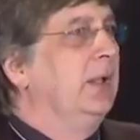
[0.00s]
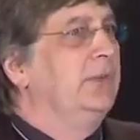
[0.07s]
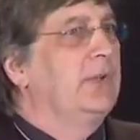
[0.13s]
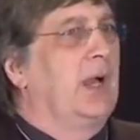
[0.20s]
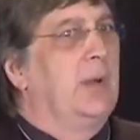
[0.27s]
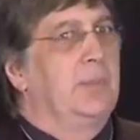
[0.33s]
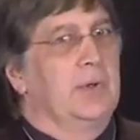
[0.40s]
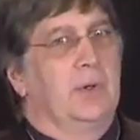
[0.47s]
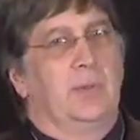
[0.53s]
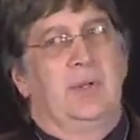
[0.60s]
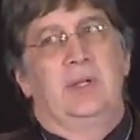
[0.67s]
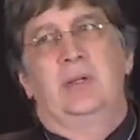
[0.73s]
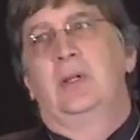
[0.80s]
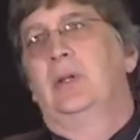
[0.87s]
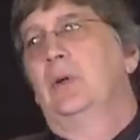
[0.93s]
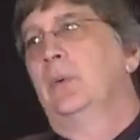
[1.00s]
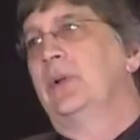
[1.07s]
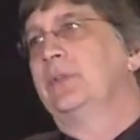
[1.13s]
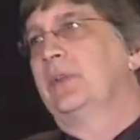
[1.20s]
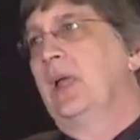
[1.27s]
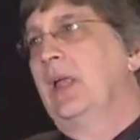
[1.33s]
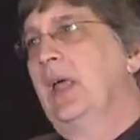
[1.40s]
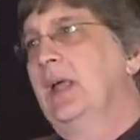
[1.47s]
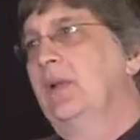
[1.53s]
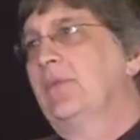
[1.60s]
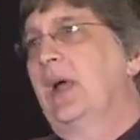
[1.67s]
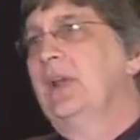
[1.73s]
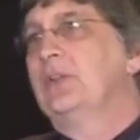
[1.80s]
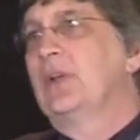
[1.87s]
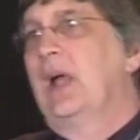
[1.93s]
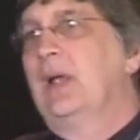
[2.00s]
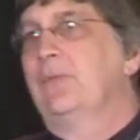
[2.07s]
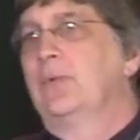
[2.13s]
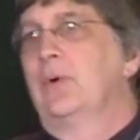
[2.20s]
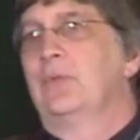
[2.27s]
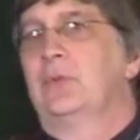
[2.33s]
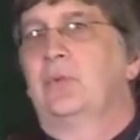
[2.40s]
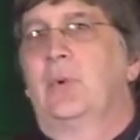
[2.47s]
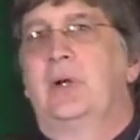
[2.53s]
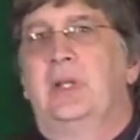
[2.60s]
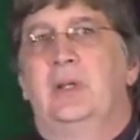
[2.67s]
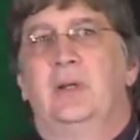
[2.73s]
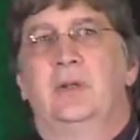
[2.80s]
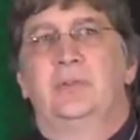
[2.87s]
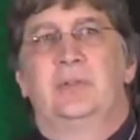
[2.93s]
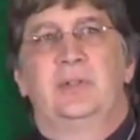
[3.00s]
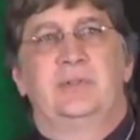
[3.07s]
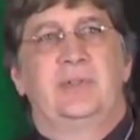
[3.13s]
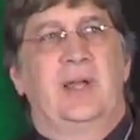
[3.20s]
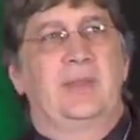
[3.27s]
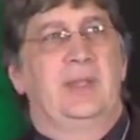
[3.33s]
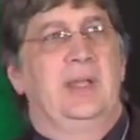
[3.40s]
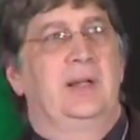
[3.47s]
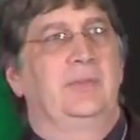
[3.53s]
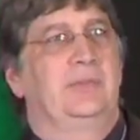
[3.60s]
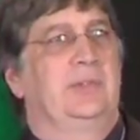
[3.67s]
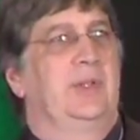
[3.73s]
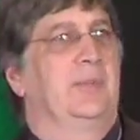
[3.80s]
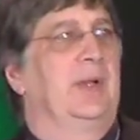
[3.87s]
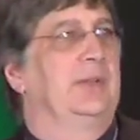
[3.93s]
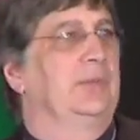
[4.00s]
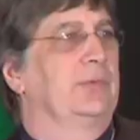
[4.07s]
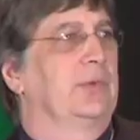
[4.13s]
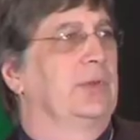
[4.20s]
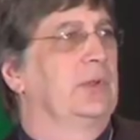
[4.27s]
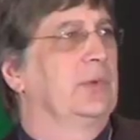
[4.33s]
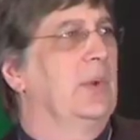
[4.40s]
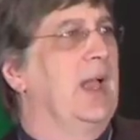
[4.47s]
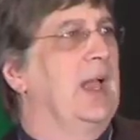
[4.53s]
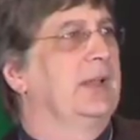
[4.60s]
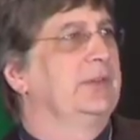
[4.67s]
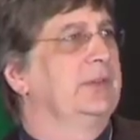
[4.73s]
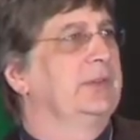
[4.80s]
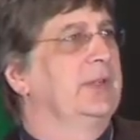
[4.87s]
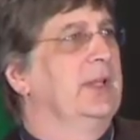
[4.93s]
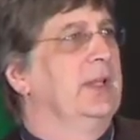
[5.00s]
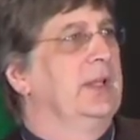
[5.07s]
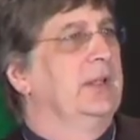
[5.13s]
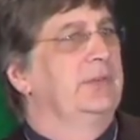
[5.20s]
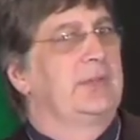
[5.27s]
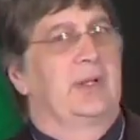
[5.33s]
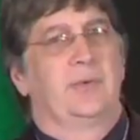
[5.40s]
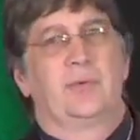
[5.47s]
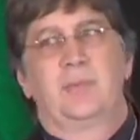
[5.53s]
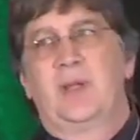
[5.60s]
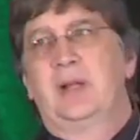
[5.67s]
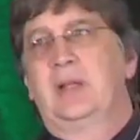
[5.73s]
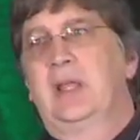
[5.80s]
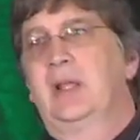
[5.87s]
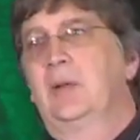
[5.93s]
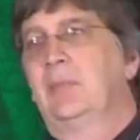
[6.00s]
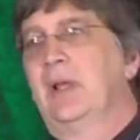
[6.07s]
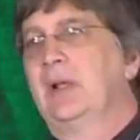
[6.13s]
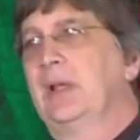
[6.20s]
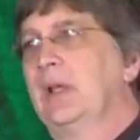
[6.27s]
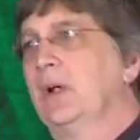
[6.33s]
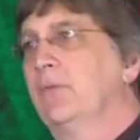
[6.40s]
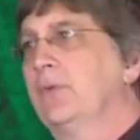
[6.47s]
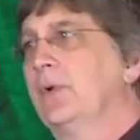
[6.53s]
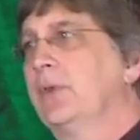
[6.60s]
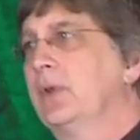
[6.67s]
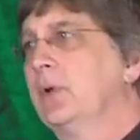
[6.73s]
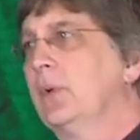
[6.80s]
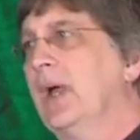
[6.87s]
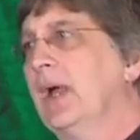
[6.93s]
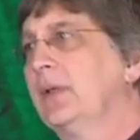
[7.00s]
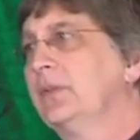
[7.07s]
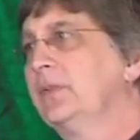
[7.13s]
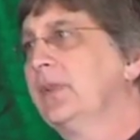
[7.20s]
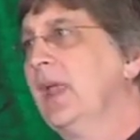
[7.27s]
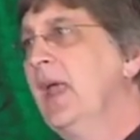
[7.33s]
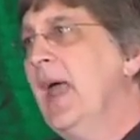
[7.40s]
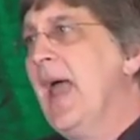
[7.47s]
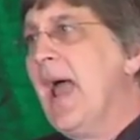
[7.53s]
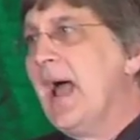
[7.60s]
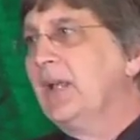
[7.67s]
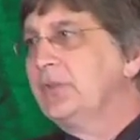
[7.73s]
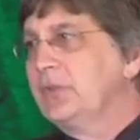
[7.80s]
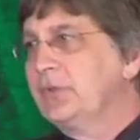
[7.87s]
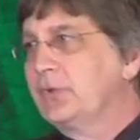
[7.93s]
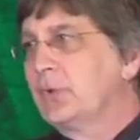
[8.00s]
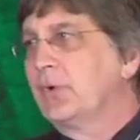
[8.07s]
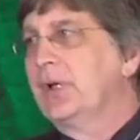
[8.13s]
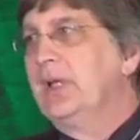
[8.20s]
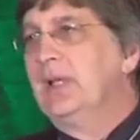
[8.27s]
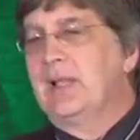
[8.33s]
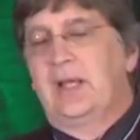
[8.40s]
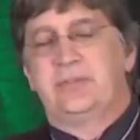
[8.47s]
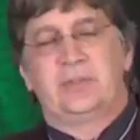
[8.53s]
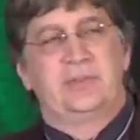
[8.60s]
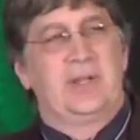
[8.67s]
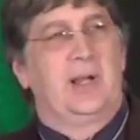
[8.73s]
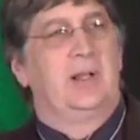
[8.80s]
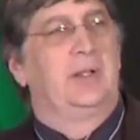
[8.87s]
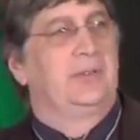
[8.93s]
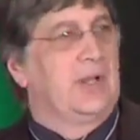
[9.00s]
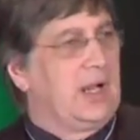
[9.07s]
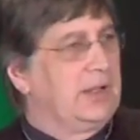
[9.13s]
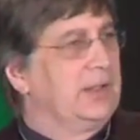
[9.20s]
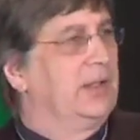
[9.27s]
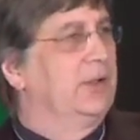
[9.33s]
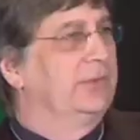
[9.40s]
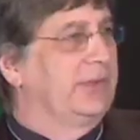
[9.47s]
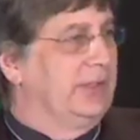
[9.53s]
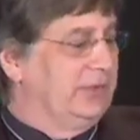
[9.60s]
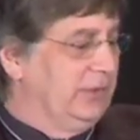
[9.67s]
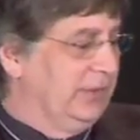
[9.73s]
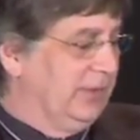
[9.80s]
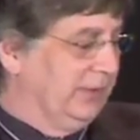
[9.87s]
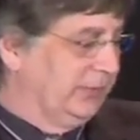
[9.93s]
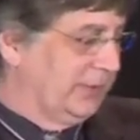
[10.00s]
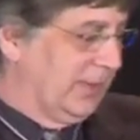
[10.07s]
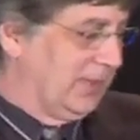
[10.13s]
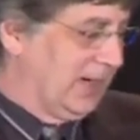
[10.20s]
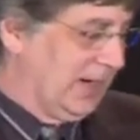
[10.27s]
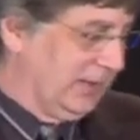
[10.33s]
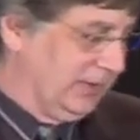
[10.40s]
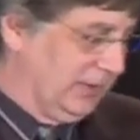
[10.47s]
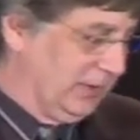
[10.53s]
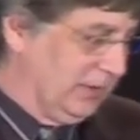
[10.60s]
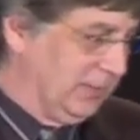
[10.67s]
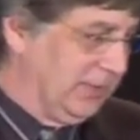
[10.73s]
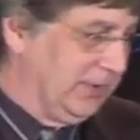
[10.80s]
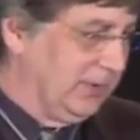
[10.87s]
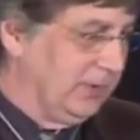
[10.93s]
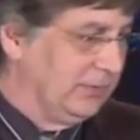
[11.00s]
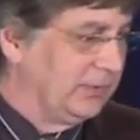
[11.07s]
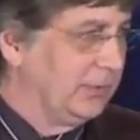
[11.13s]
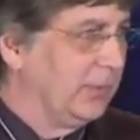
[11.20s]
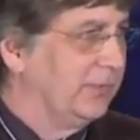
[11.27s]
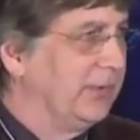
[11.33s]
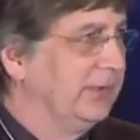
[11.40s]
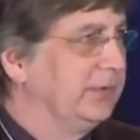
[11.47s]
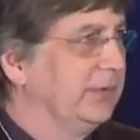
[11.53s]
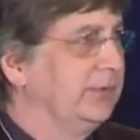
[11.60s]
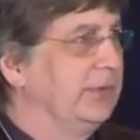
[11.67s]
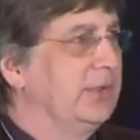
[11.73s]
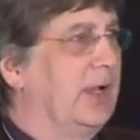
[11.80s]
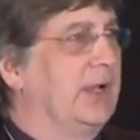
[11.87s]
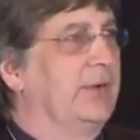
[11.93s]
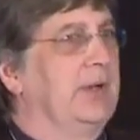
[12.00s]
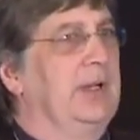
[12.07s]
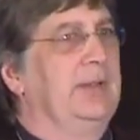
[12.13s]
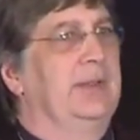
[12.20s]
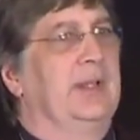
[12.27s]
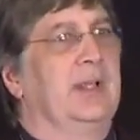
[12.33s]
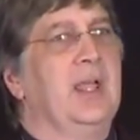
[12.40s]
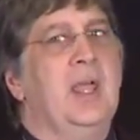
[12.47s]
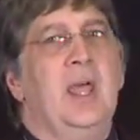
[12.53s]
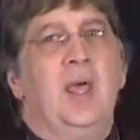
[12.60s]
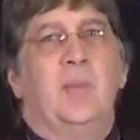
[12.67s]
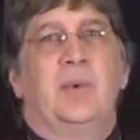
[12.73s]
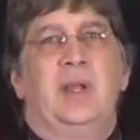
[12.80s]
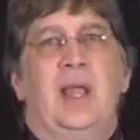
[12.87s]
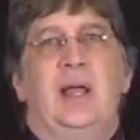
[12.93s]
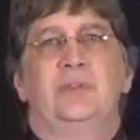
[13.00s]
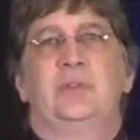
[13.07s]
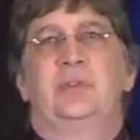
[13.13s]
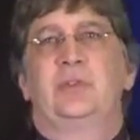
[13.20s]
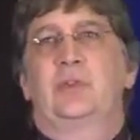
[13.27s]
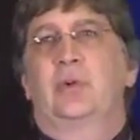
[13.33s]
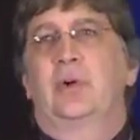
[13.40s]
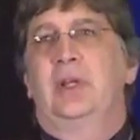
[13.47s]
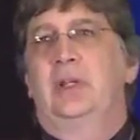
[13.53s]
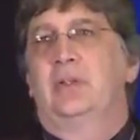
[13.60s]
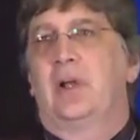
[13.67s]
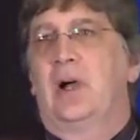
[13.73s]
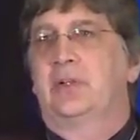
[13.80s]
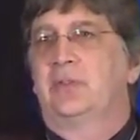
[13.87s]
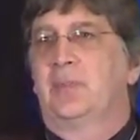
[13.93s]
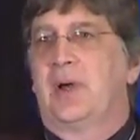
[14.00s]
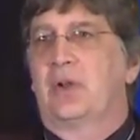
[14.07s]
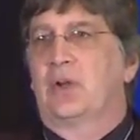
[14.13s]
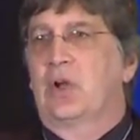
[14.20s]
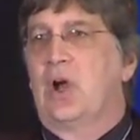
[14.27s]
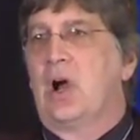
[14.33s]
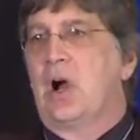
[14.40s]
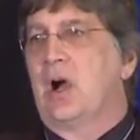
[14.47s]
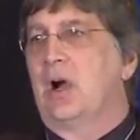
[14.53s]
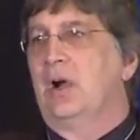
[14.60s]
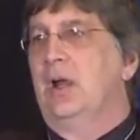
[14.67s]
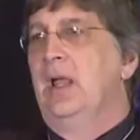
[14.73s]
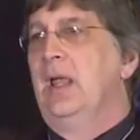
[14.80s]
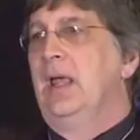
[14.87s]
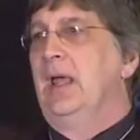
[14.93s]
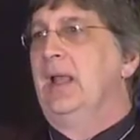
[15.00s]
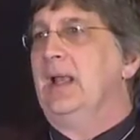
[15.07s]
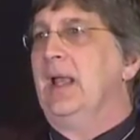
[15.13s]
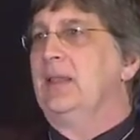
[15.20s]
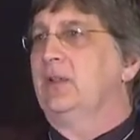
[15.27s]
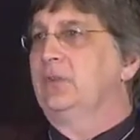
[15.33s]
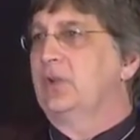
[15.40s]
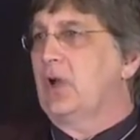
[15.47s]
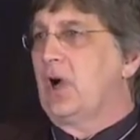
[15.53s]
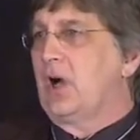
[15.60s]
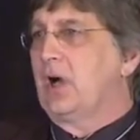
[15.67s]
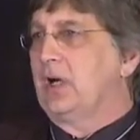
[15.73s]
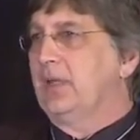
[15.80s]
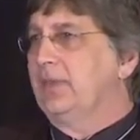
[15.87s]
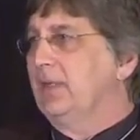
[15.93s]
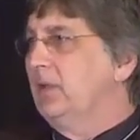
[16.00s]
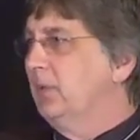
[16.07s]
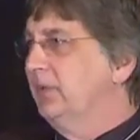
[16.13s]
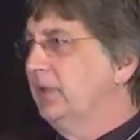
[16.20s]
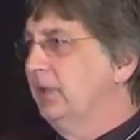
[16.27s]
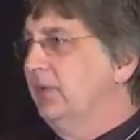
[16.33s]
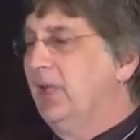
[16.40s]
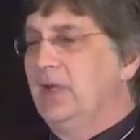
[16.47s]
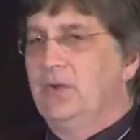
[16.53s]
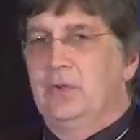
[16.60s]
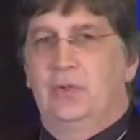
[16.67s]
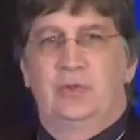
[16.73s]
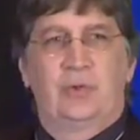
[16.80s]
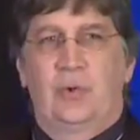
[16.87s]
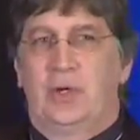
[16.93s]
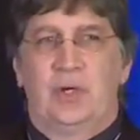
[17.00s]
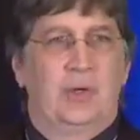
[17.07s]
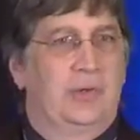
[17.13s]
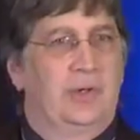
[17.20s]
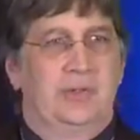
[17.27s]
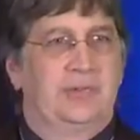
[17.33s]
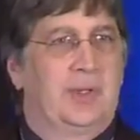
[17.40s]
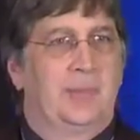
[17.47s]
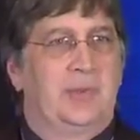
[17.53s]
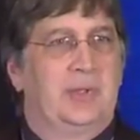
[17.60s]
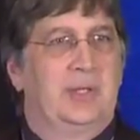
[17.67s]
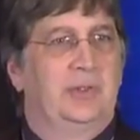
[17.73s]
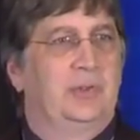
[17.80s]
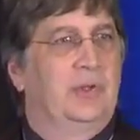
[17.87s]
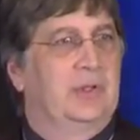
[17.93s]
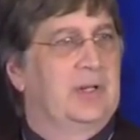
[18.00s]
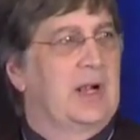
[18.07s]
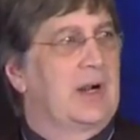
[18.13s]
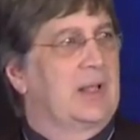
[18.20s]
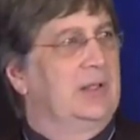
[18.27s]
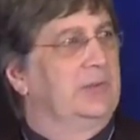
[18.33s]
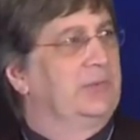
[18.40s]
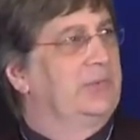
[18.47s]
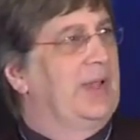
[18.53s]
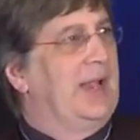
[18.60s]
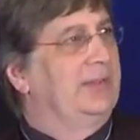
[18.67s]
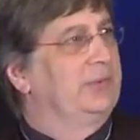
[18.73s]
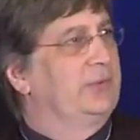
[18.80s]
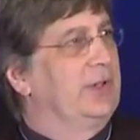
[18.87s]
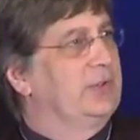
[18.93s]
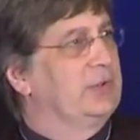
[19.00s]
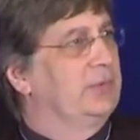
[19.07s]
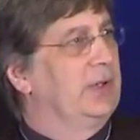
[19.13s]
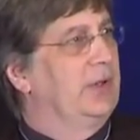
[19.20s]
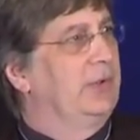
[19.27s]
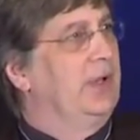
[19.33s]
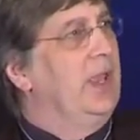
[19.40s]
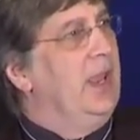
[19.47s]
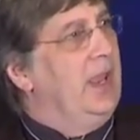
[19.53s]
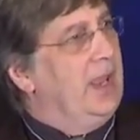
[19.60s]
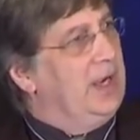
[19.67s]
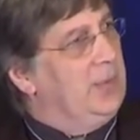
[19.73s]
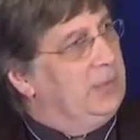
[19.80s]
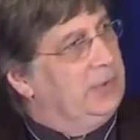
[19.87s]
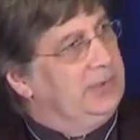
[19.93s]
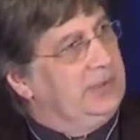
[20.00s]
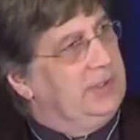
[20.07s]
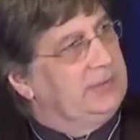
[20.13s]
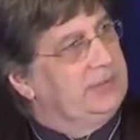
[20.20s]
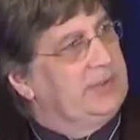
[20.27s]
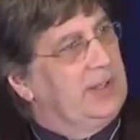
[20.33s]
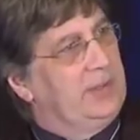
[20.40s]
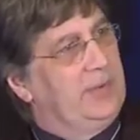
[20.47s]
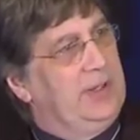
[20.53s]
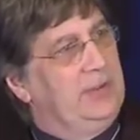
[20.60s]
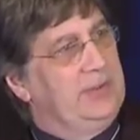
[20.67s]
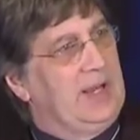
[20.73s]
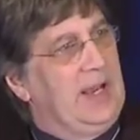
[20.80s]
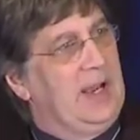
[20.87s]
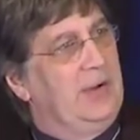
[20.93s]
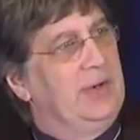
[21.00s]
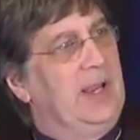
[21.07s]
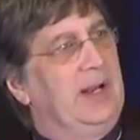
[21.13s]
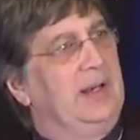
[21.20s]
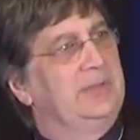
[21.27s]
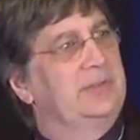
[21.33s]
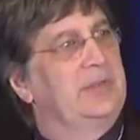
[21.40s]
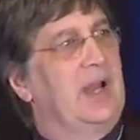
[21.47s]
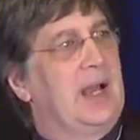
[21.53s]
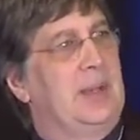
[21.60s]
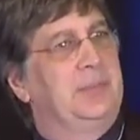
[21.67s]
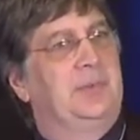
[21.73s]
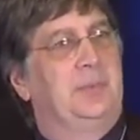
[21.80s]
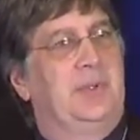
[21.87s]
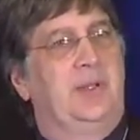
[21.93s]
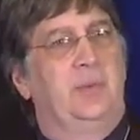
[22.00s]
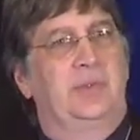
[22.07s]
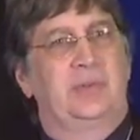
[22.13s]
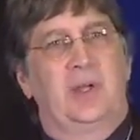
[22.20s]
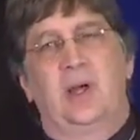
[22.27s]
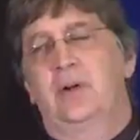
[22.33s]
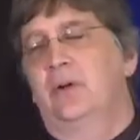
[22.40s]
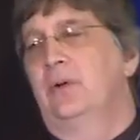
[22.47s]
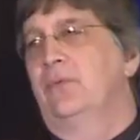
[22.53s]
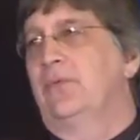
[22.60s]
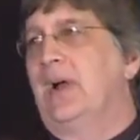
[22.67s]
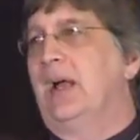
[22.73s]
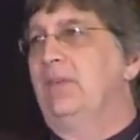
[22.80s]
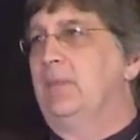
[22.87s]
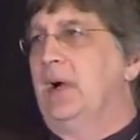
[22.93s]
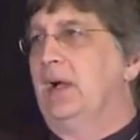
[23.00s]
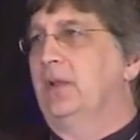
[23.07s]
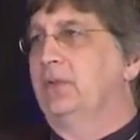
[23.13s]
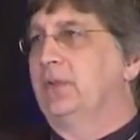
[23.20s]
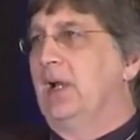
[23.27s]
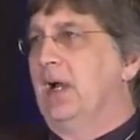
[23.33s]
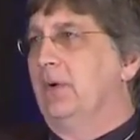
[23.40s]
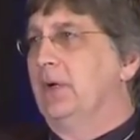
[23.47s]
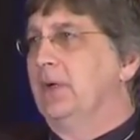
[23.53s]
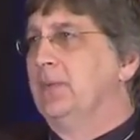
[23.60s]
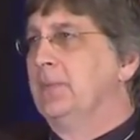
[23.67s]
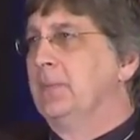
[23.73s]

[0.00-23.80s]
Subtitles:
Don Berwick, who was the head of IHI for over 20 years and is now the head of CMS for the US, Center for Medicaid and Medicare for the US, has a story he likes to tell, and Don knows I do this, so I'm not being too offensive to Don or anything, but he has this story. He talks about a car, and he had this car, I think it was a 10-year-old Toyota or something. He took it out on this flat stretch of road, and he put the accelerator down, and its top speed was 105 miles an hour.